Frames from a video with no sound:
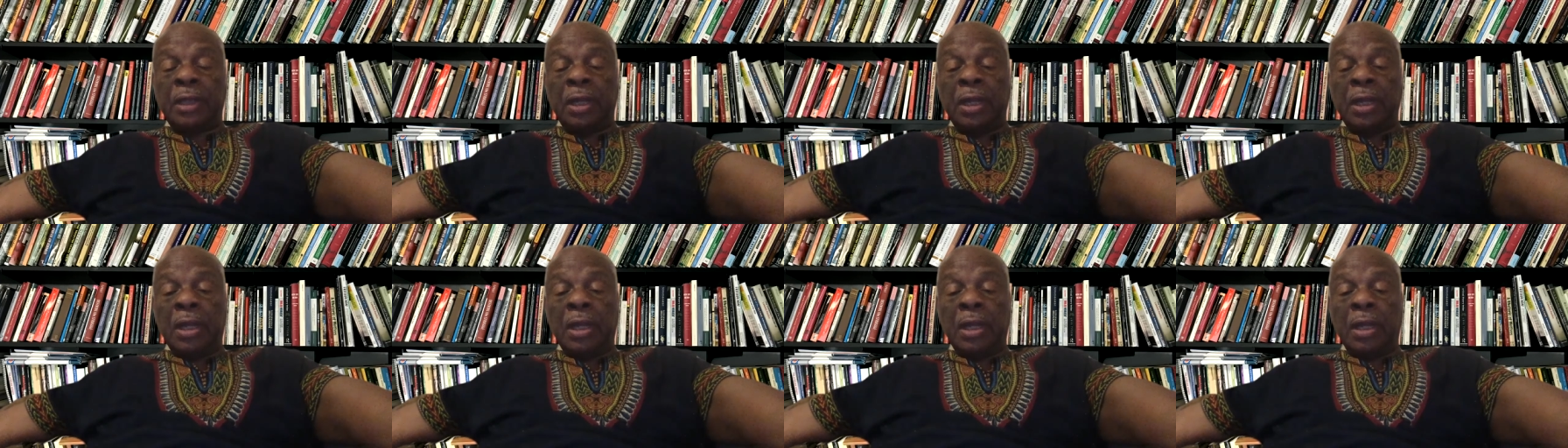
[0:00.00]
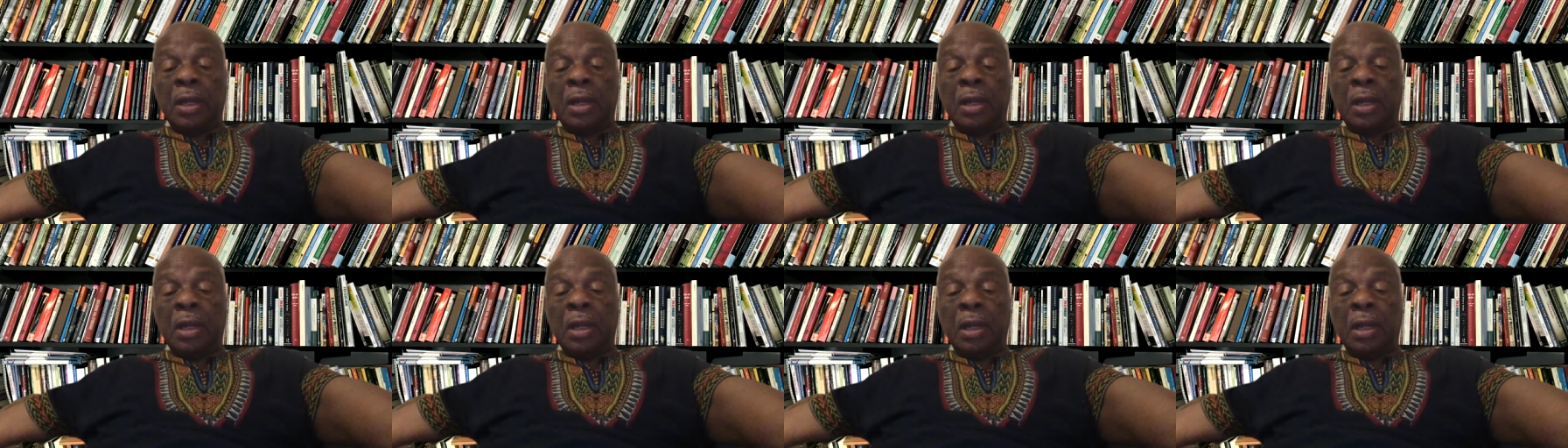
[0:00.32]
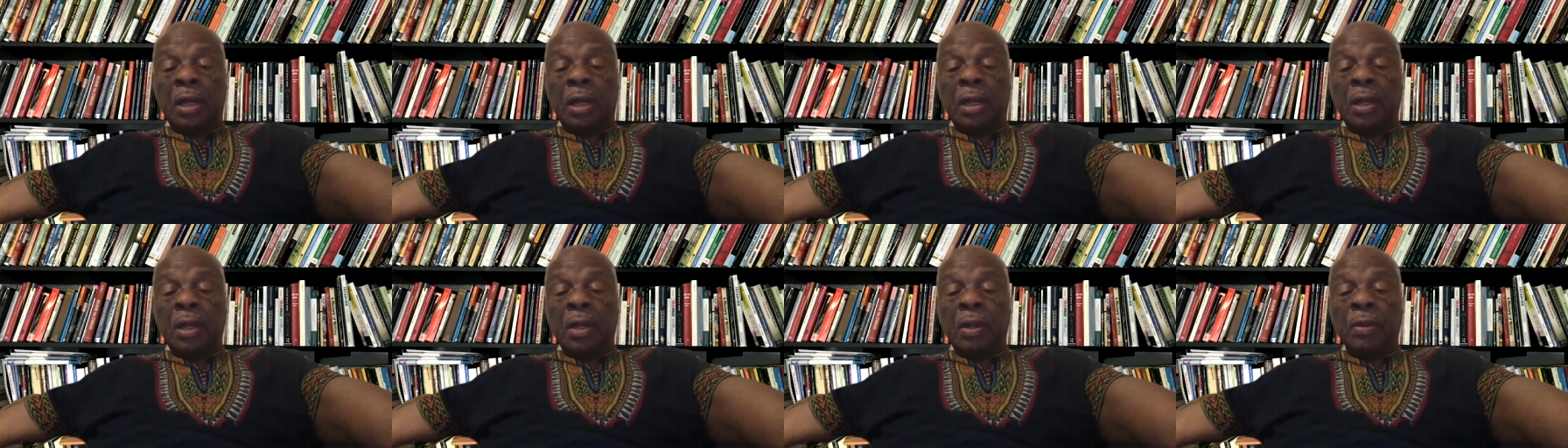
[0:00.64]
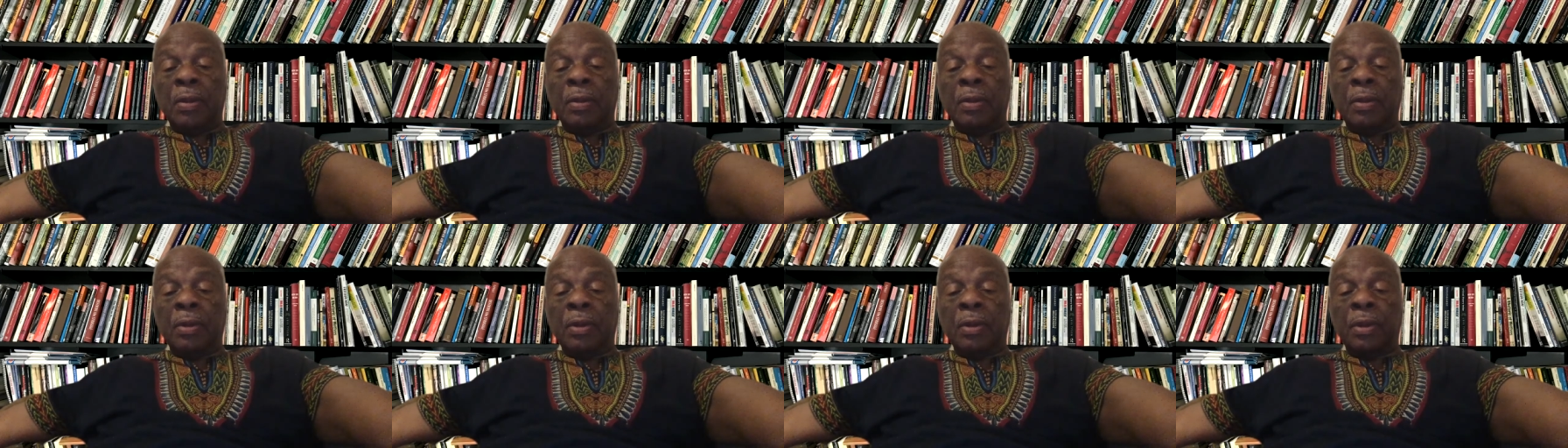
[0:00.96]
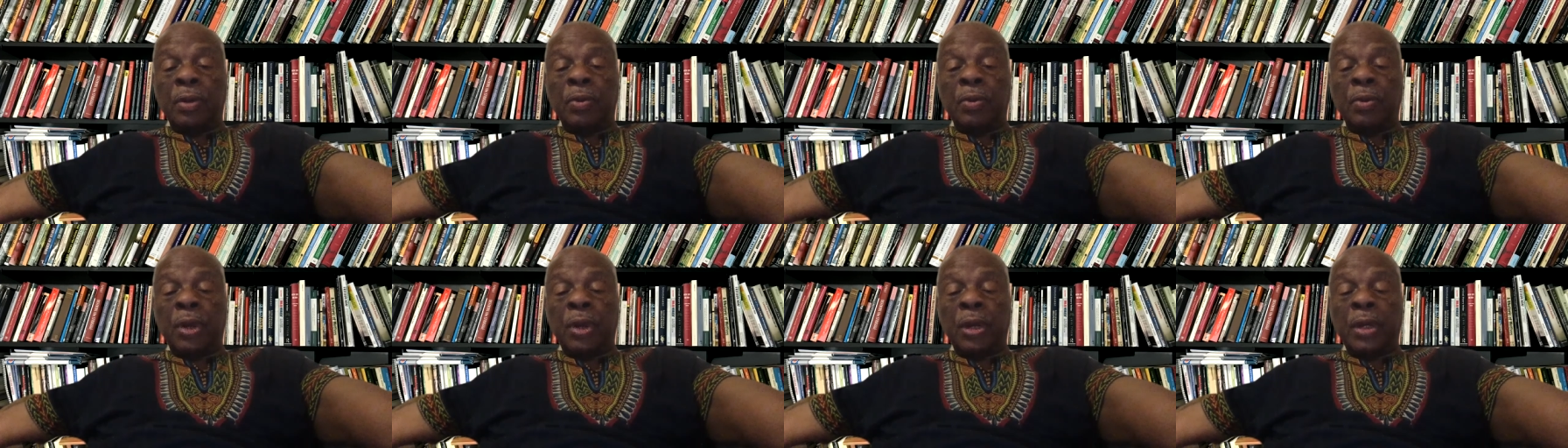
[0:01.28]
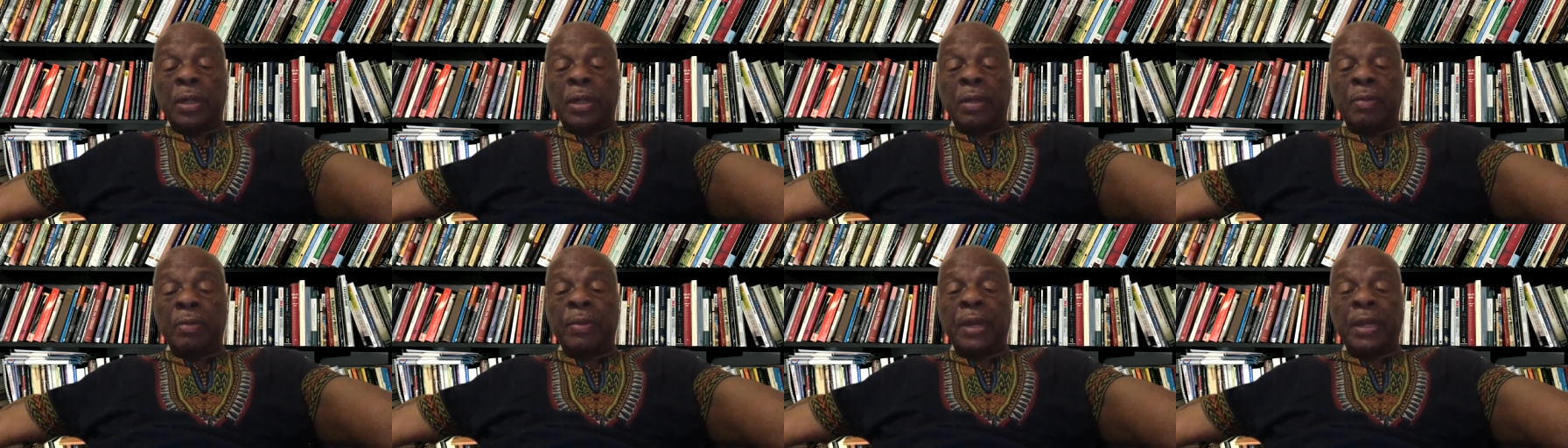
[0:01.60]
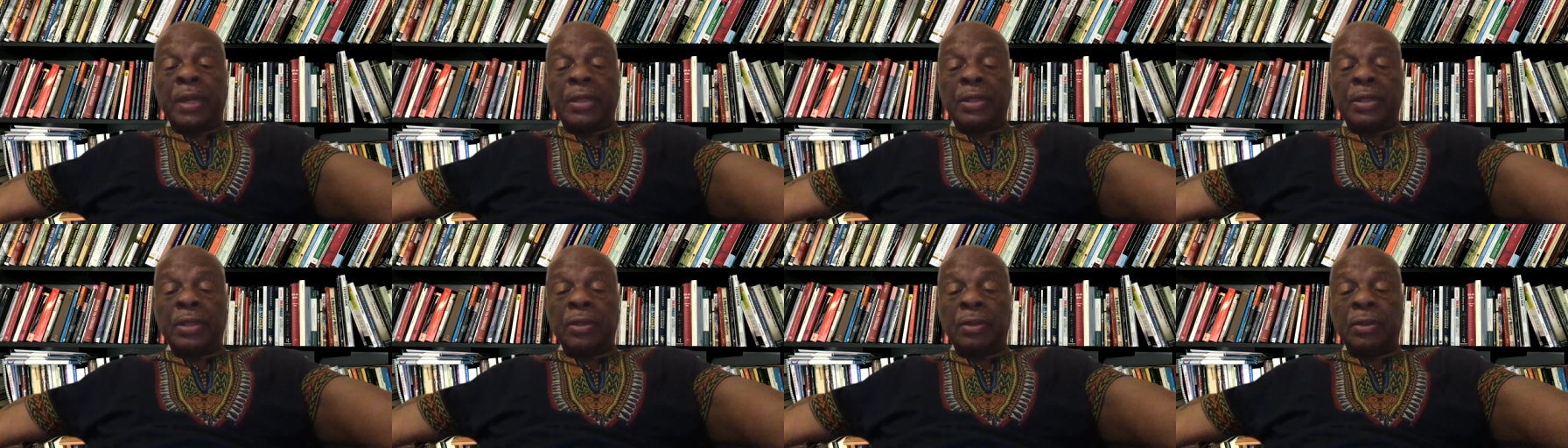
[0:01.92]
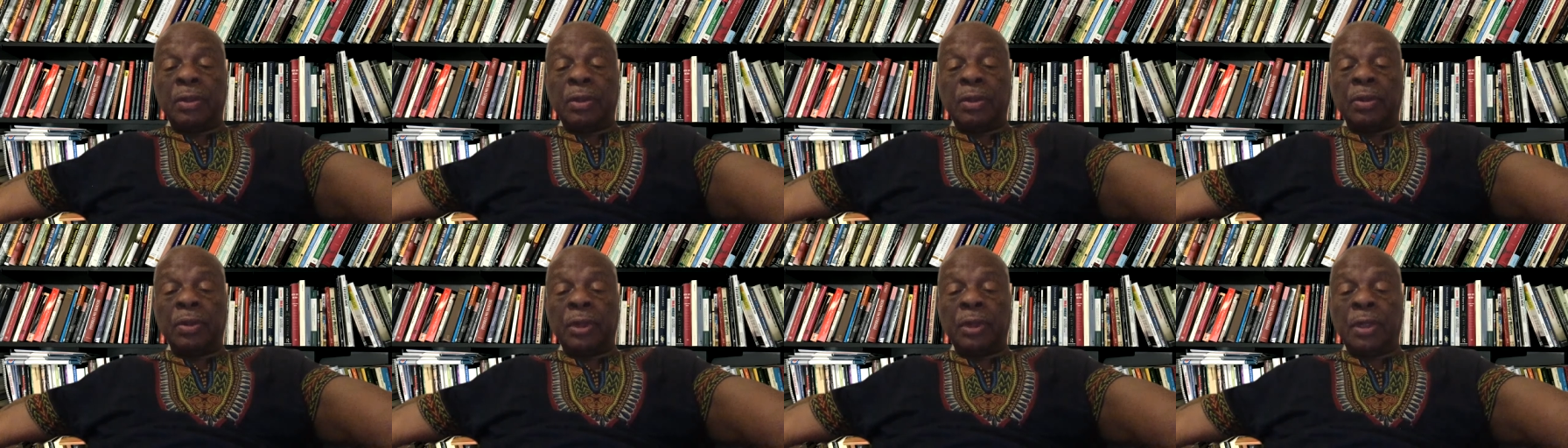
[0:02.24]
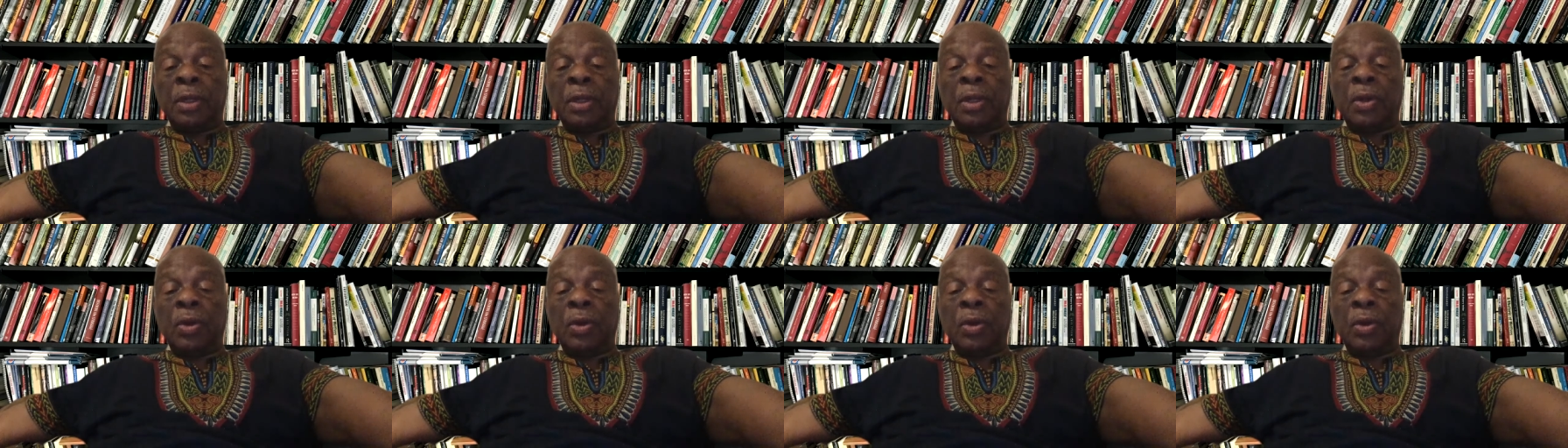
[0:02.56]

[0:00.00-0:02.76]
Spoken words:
one of the best on the globe.